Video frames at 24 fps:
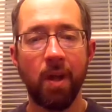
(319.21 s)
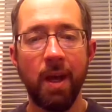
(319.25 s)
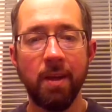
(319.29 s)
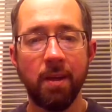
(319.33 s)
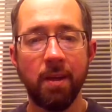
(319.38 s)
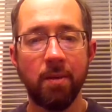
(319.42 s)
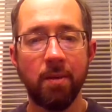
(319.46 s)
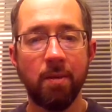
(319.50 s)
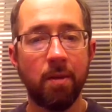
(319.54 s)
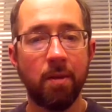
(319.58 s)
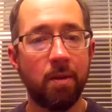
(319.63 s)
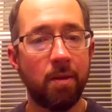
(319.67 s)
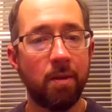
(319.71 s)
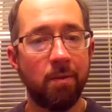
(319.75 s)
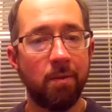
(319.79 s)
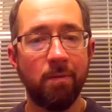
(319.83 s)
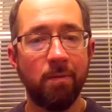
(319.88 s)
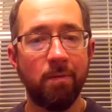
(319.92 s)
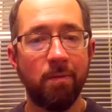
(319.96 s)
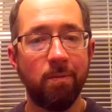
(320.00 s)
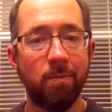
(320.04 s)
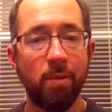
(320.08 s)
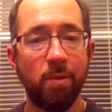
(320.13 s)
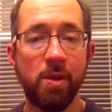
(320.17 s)
And
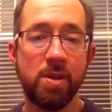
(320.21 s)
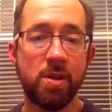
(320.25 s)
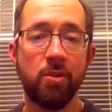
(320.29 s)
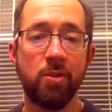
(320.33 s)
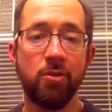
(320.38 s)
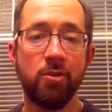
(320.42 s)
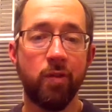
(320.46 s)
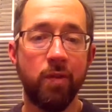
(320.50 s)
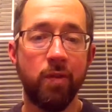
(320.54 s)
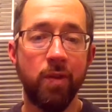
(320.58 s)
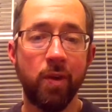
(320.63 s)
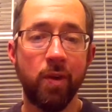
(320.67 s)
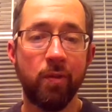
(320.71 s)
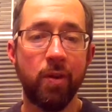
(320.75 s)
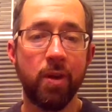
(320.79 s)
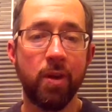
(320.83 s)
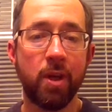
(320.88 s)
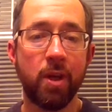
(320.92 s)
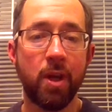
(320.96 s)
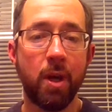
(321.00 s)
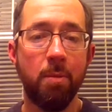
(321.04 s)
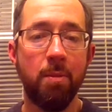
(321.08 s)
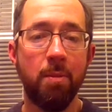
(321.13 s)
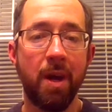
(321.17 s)
please also feel free to
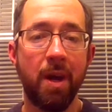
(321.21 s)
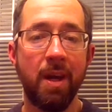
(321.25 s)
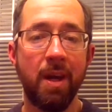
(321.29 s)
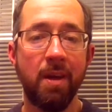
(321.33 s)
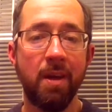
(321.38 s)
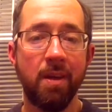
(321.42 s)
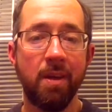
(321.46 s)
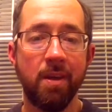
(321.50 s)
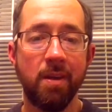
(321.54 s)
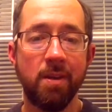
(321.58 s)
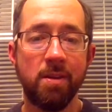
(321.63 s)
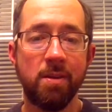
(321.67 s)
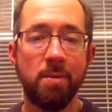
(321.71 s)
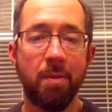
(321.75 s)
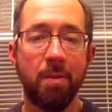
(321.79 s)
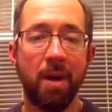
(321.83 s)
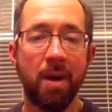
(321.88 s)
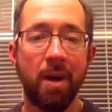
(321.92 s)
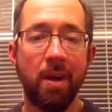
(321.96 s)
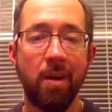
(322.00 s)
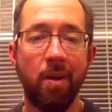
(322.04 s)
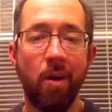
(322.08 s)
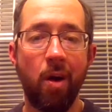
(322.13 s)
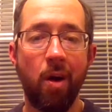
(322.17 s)
come by to
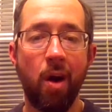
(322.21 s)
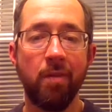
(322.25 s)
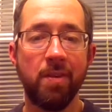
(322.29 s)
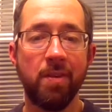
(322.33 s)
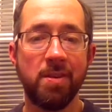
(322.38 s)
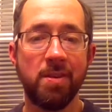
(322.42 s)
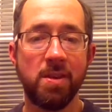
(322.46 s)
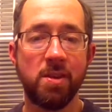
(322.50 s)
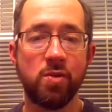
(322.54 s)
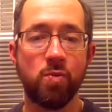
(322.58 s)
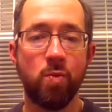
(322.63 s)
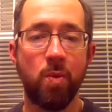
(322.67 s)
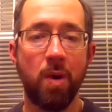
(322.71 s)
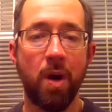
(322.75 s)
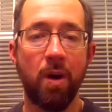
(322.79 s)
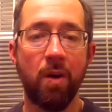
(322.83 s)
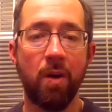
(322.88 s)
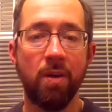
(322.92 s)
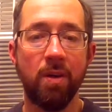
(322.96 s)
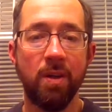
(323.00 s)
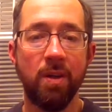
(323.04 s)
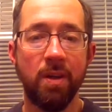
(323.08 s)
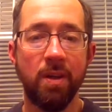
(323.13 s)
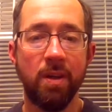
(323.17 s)
my office as well.
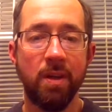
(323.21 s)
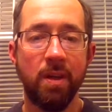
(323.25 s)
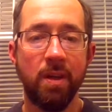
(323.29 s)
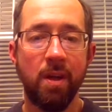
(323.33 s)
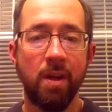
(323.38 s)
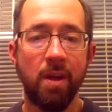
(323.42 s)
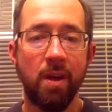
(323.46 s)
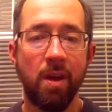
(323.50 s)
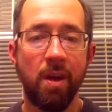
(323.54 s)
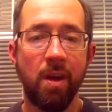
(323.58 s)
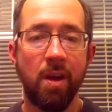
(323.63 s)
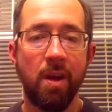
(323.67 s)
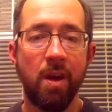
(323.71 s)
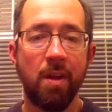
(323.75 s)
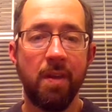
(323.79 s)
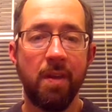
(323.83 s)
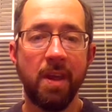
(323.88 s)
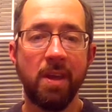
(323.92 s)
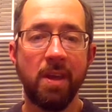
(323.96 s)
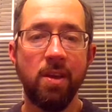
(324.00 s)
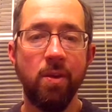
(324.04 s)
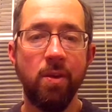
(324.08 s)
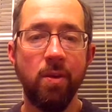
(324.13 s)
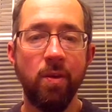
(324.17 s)

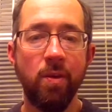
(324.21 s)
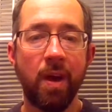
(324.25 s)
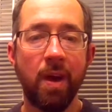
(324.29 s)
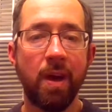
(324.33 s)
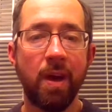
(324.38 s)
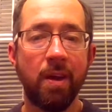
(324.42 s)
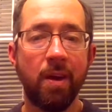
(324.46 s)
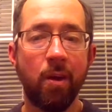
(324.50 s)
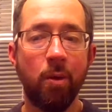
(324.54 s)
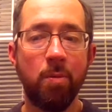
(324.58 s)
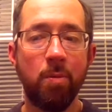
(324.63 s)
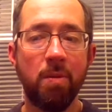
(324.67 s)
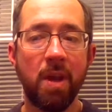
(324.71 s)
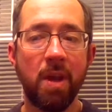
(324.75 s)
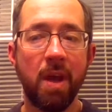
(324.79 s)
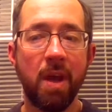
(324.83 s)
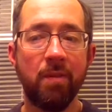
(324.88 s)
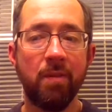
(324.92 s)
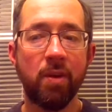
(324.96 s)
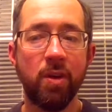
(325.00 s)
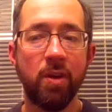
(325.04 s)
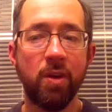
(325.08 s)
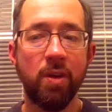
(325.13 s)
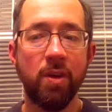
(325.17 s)
Thank you, and I hope you have a
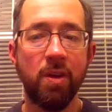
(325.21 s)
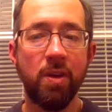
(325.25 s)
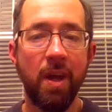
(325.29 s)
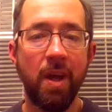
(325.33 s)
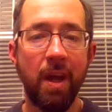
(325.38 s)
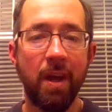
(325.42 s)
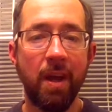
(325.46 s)
good day.